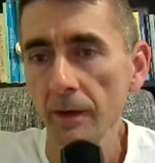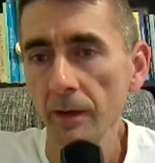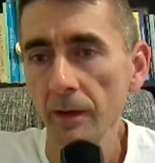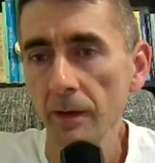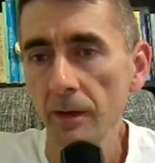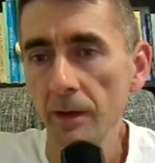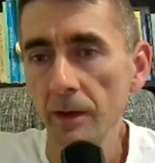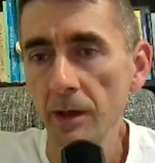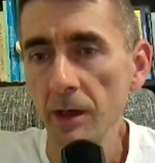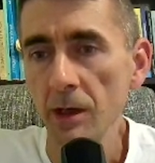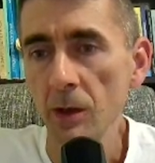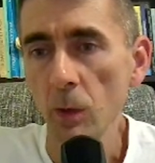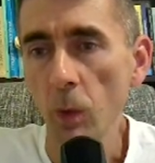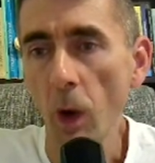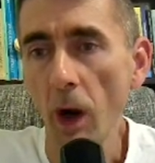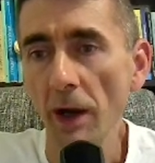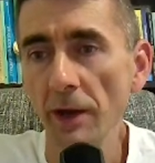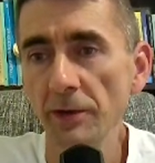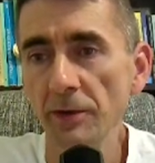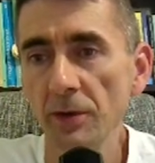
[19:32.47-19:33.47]
Here
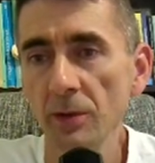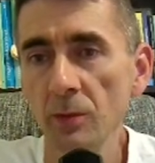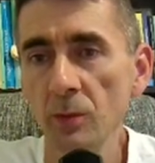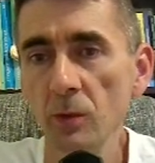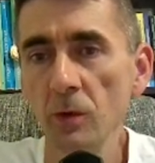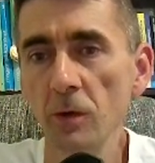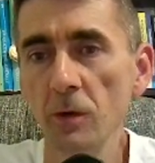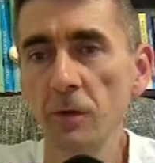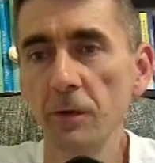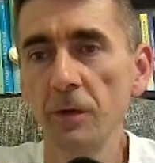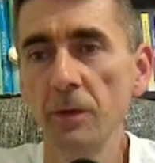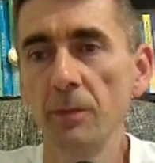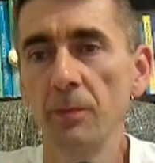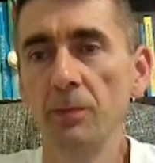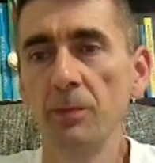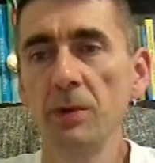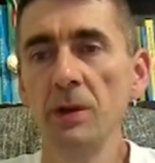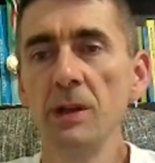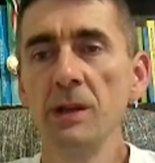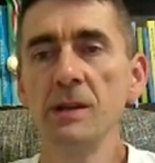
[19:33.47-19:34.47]
white to move.
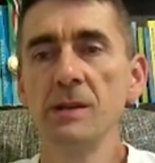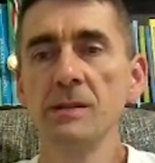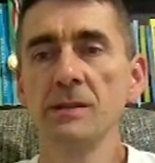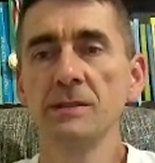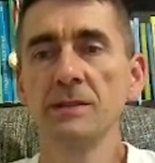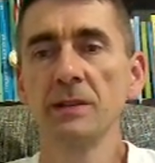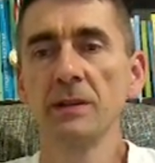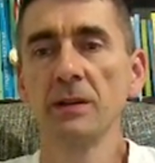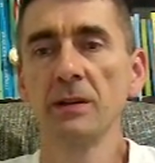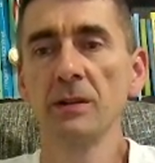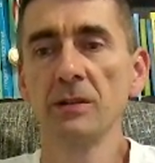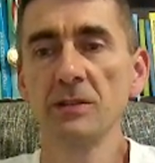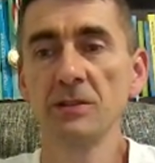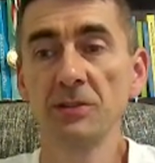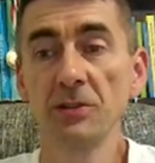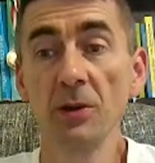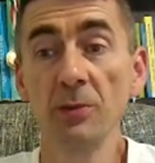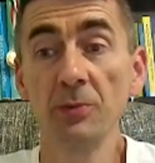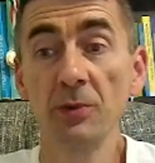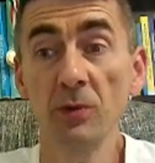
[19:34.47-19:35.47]
Please
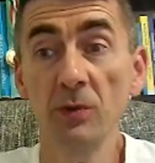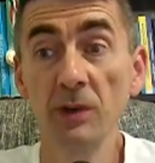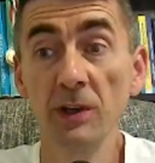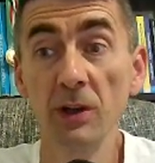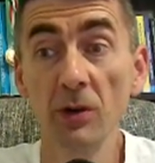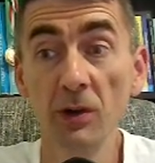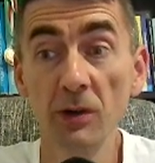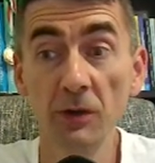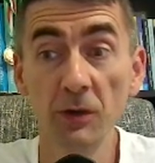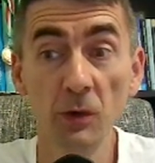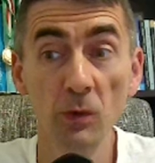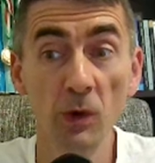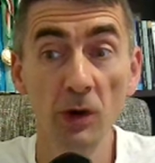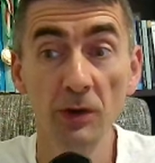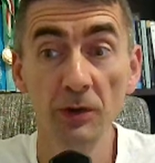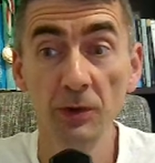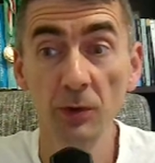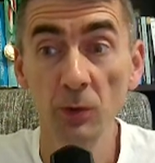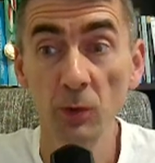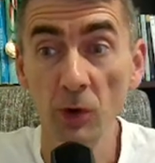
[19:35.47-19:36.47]
stop the video if you want
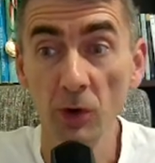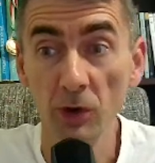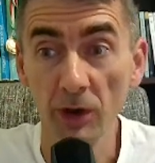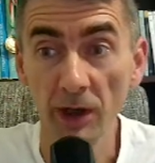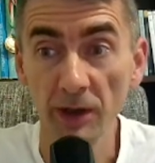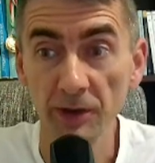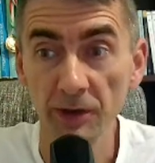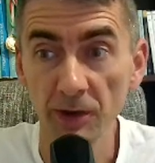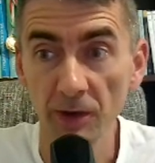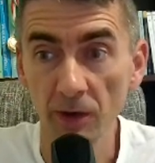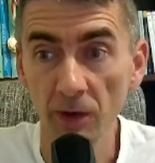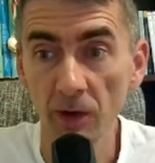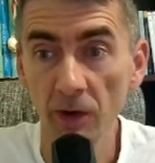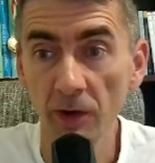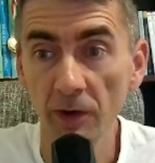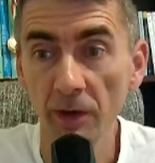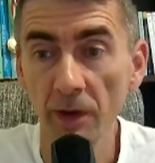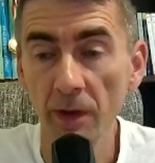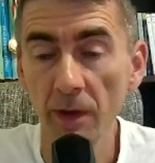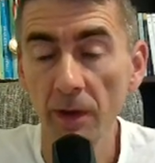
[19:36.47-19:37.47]
to work at your
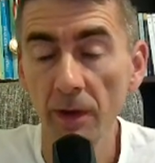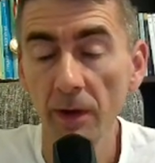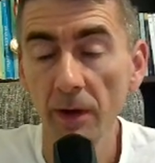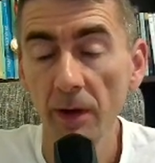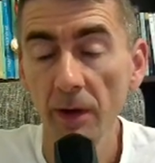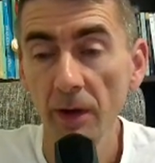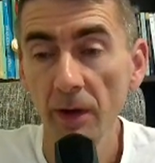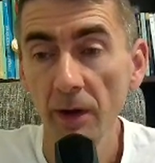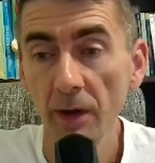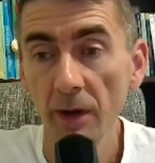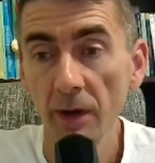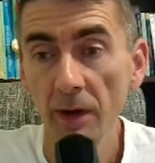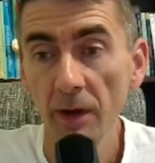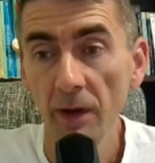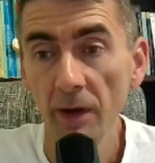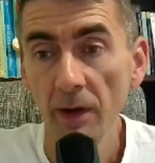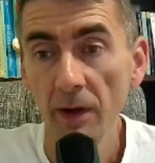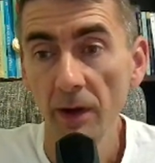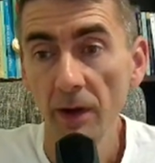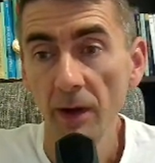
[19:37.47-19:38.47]
own
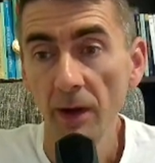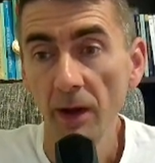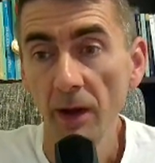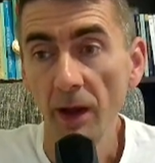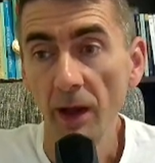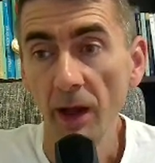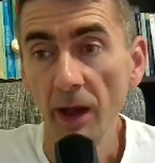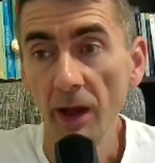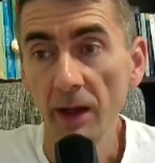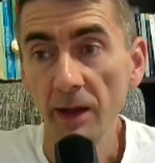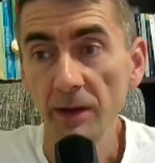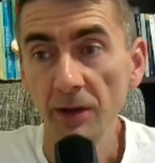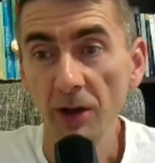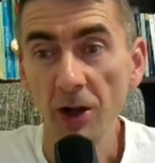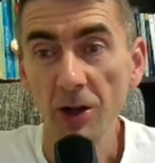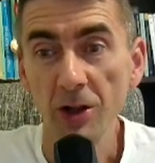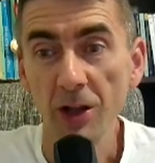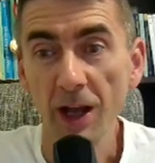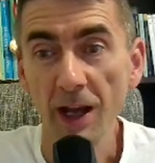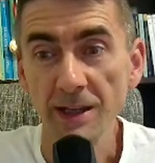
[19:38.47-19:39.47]
and
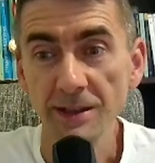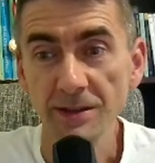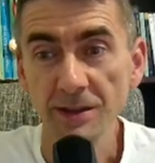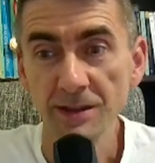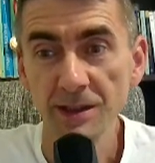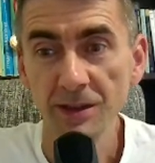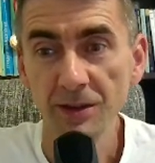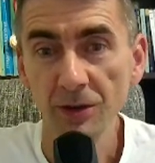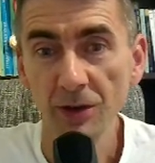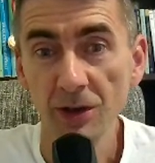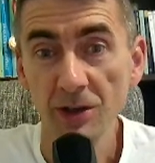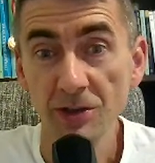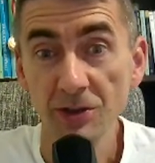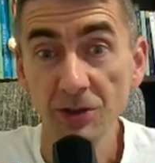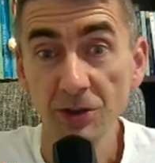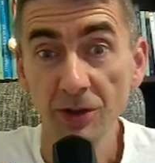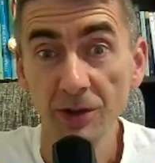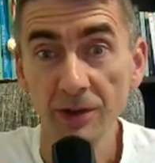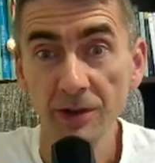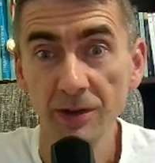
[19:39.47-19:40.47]
analyze the
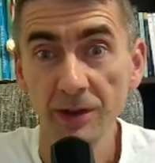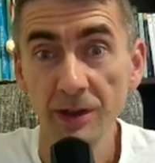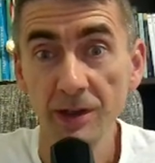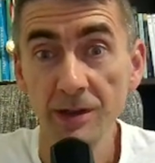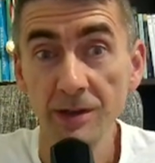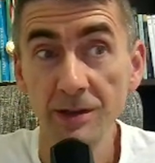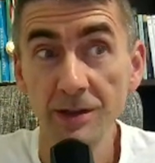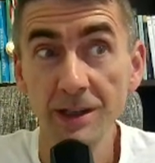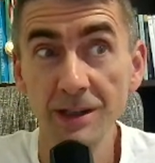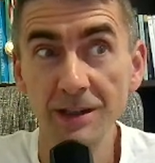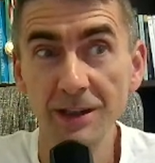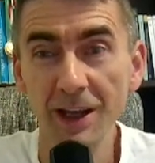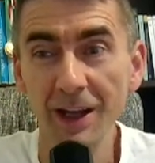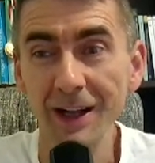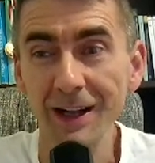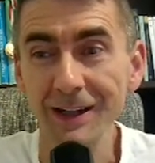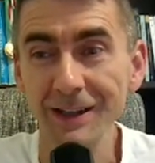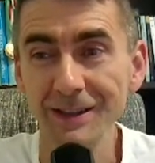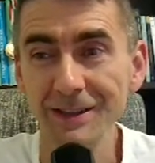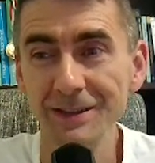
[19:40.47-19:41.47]
situation in
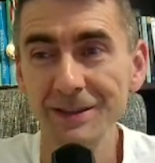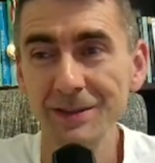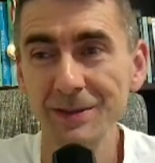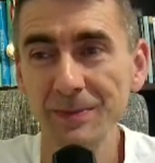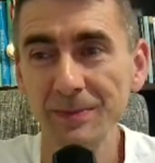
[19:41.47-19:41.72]
details.